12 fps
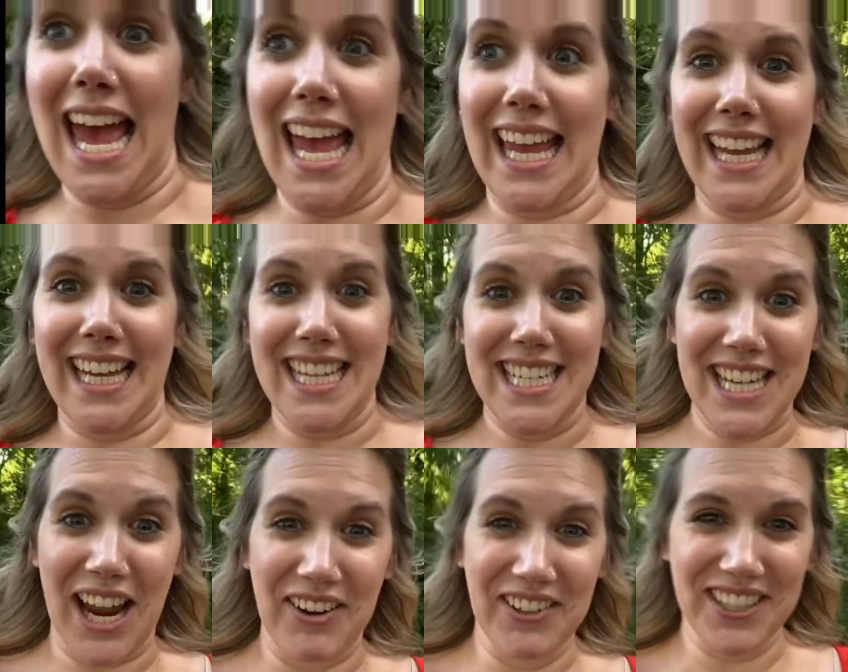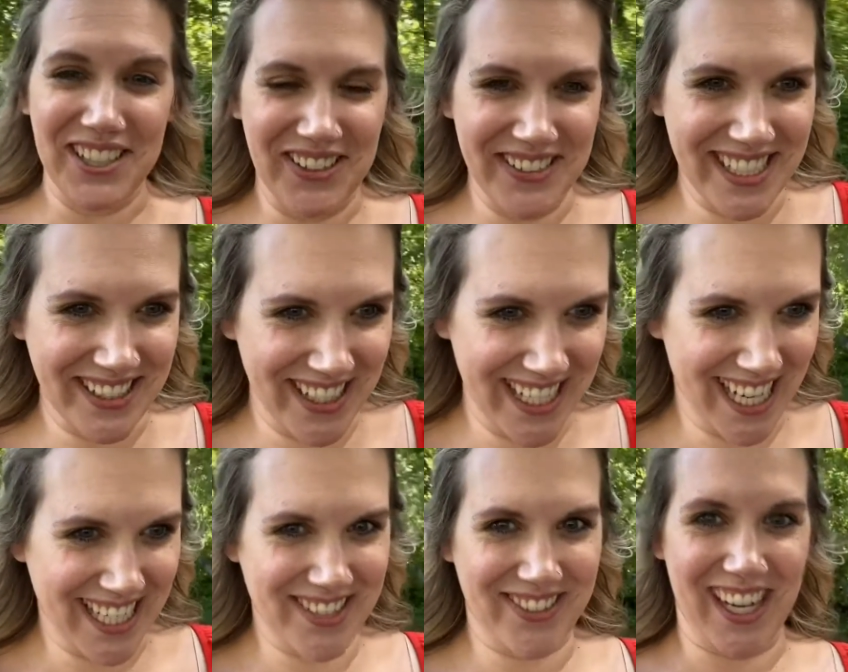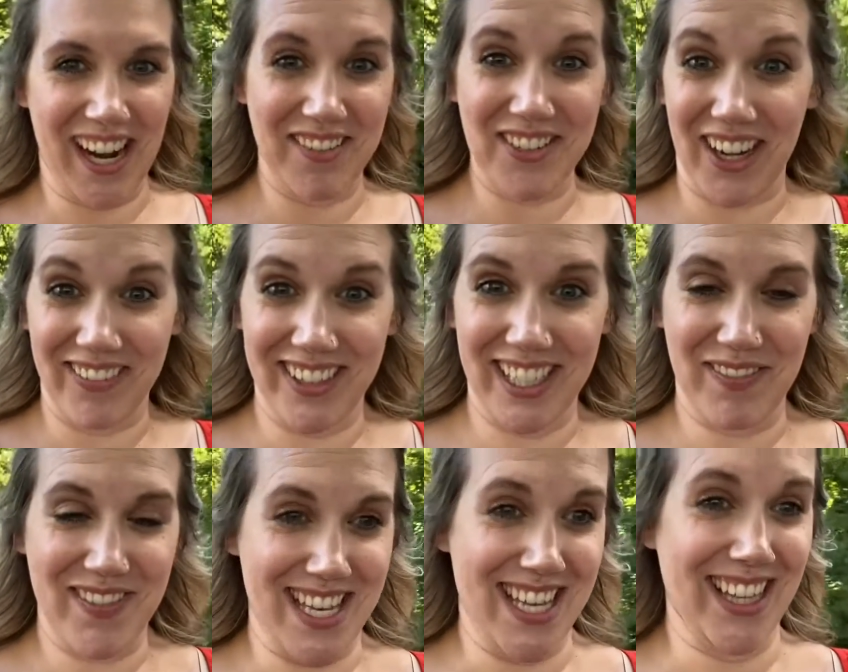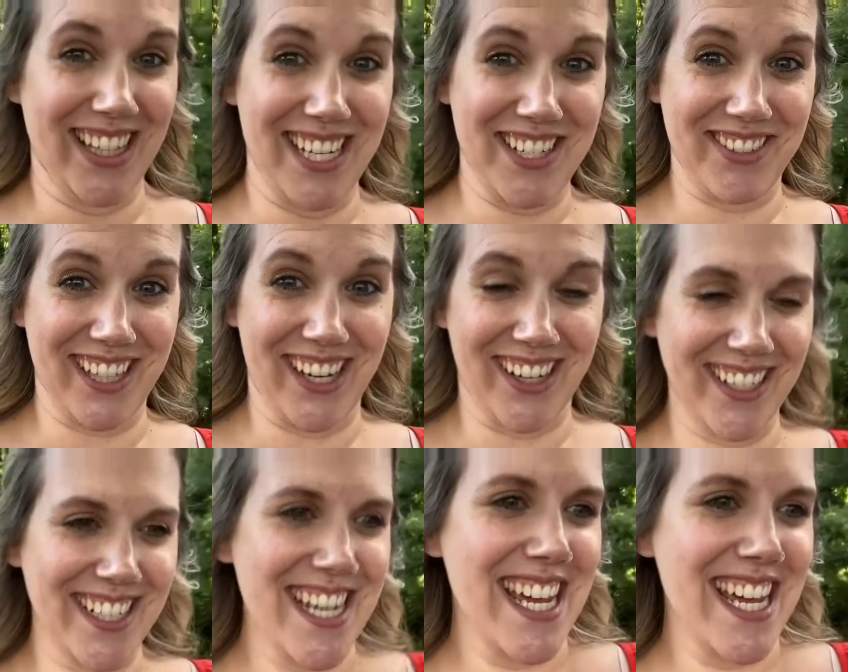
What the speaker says: And now we're going to our next one. I'm driving up the hill, it's really hard.